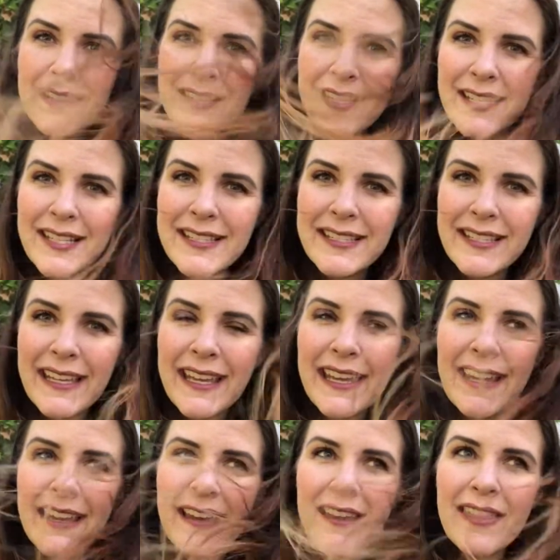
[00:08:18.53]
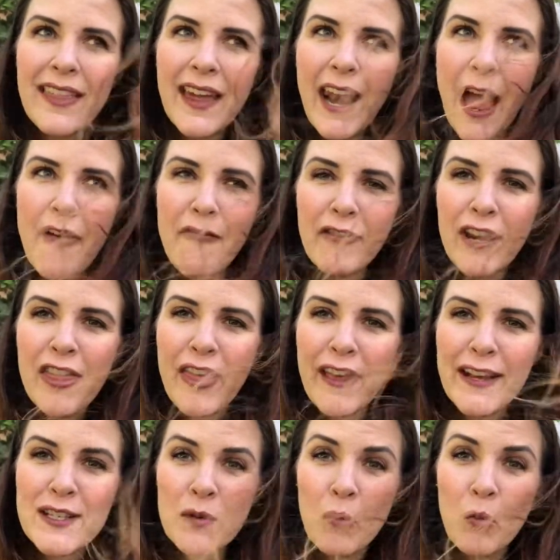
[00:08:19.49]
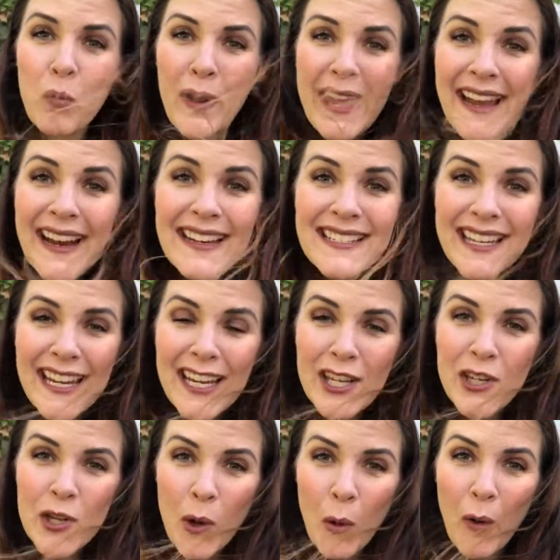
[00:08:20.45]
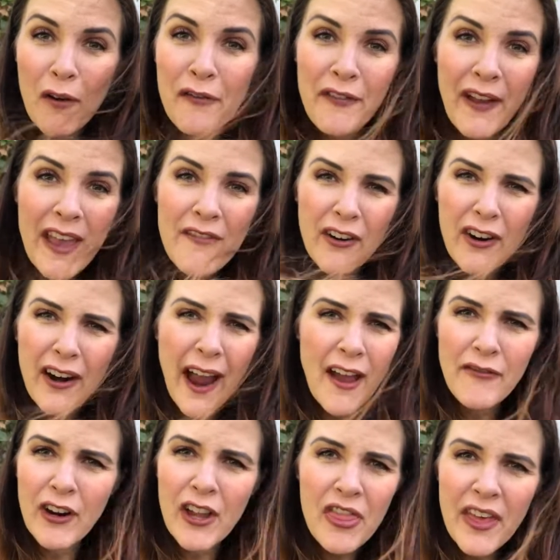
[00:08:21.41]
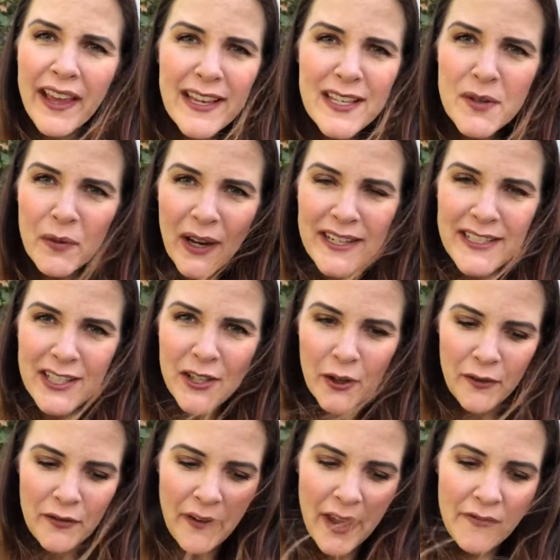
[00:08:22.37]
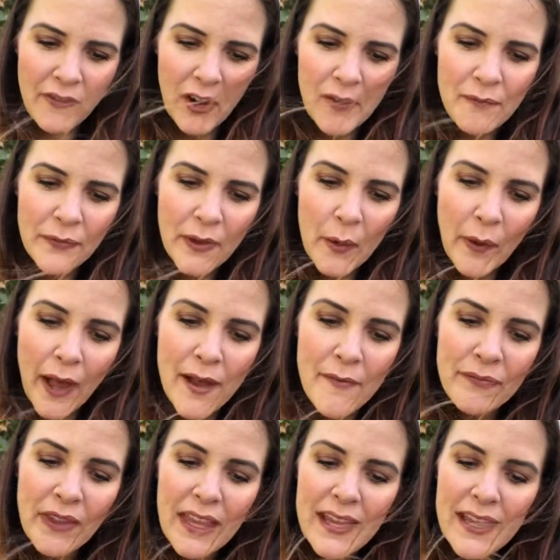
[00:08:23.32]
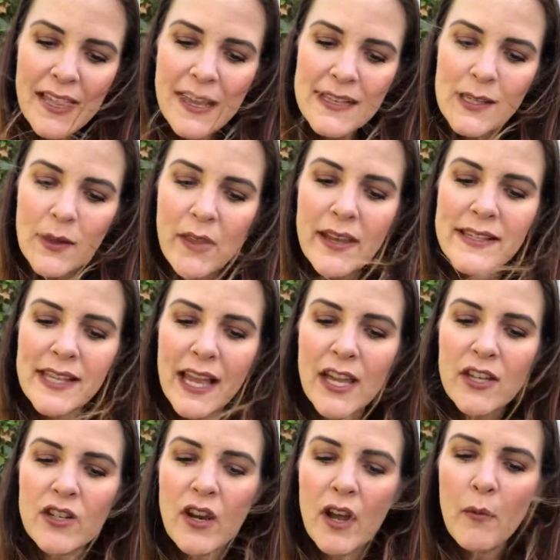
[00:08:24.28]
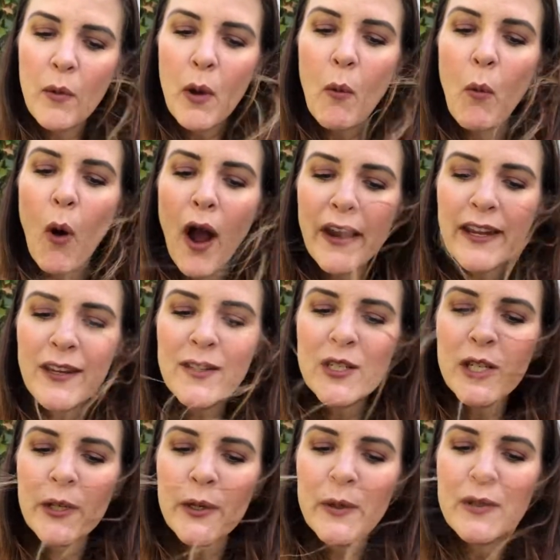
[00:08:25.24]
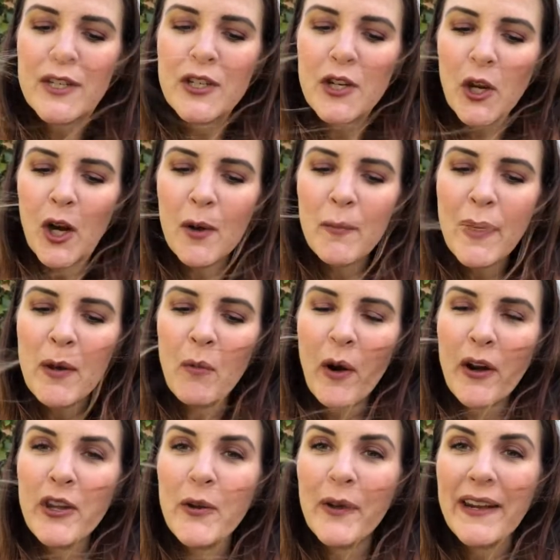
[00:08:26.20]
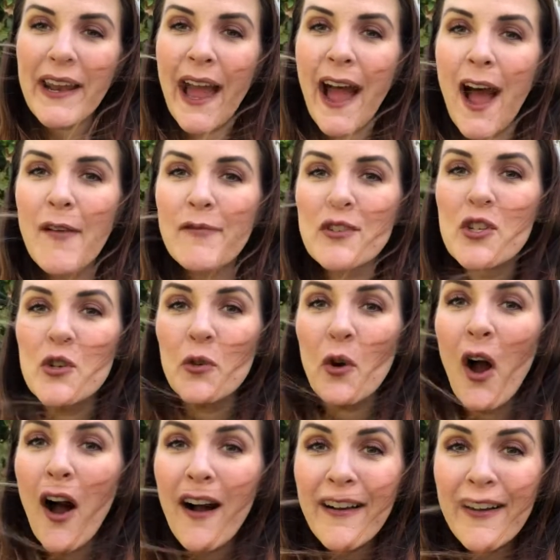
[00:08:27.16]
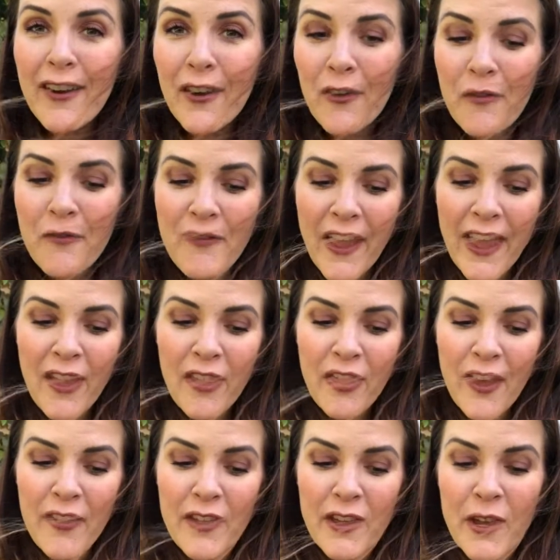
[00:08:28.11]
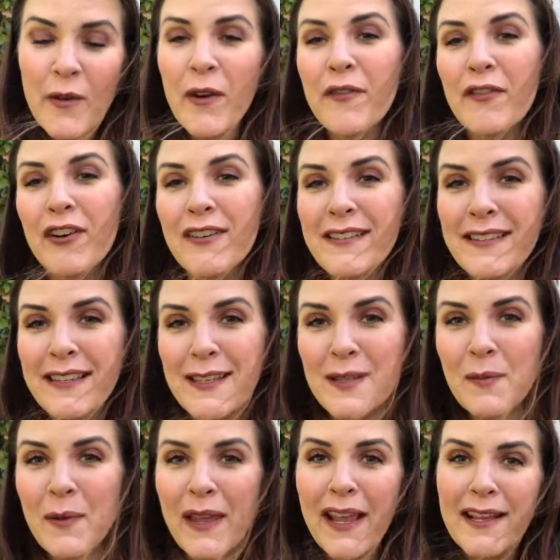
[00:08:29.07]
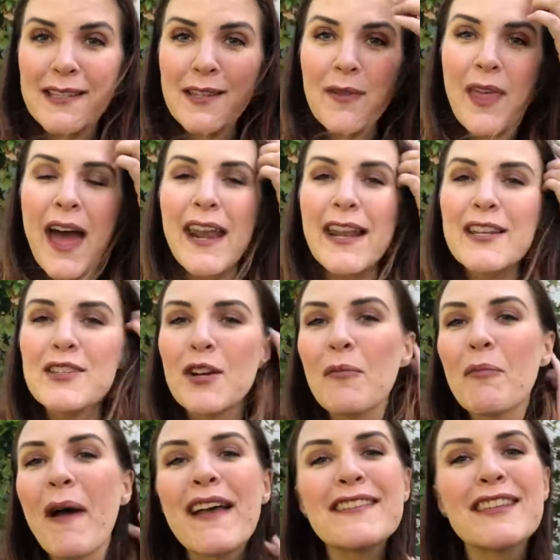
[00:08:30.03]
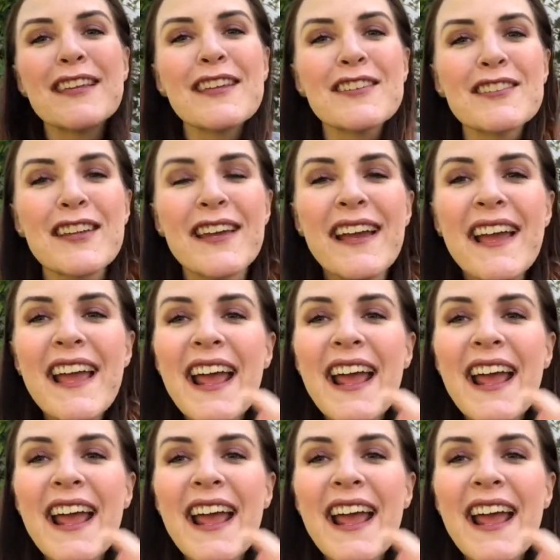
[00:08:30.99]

to see that everything is rigged in your favor? Everything is rigged in your favor, okay? So they said, we want you to determine where you can have stronger faith in the universe this week. So that is your message.